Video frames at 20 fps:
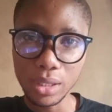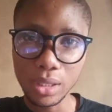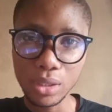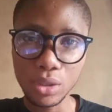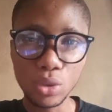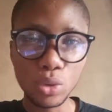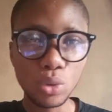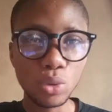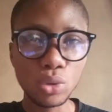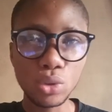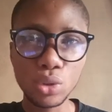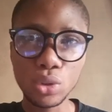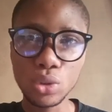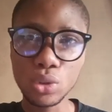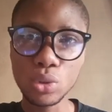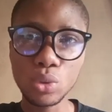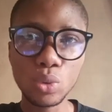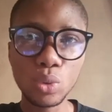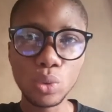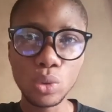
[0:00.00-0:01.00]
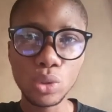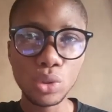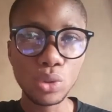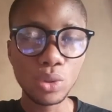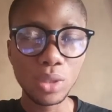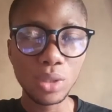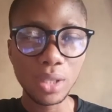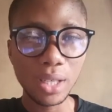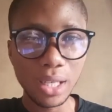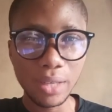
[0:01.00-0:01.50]
Don't just go into
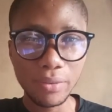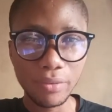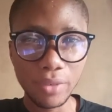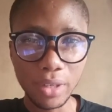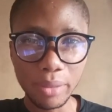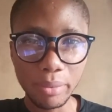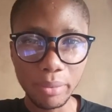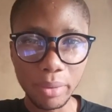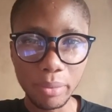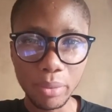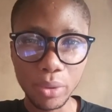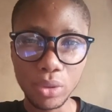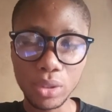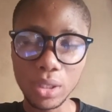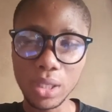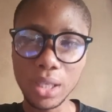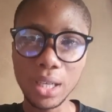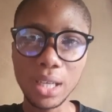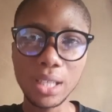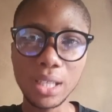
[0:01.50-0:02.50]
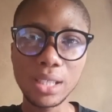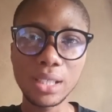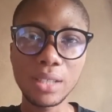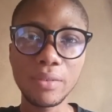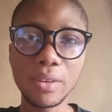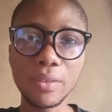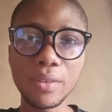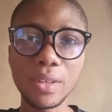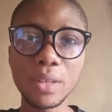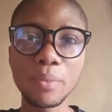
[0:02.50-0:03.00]
layer farming, because layer is a
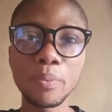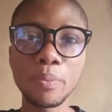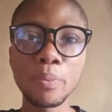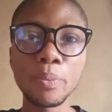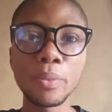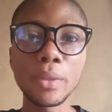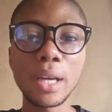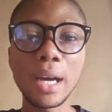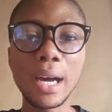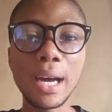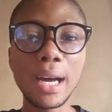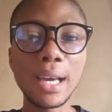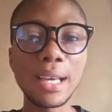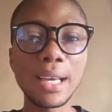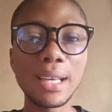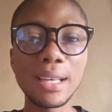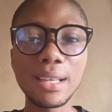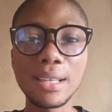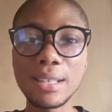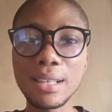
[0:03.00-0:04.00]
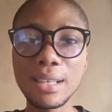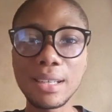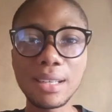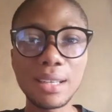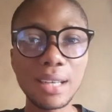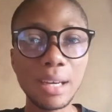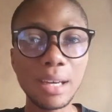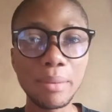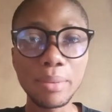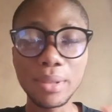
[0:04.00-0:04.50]
very high
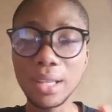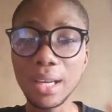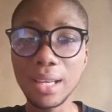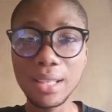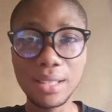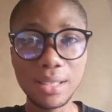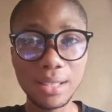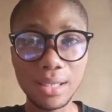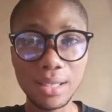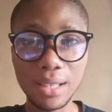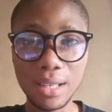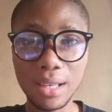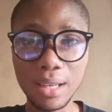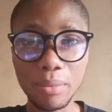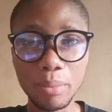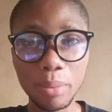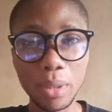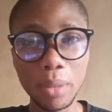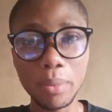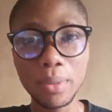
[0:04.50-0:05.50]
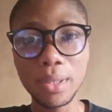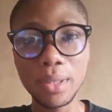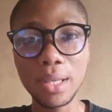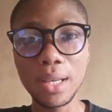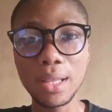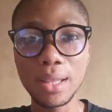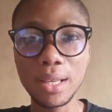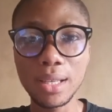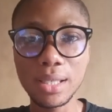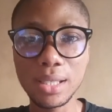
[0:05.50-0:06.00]
capital
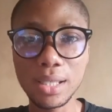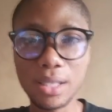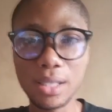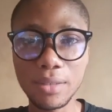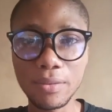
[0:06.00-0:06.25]
intensive.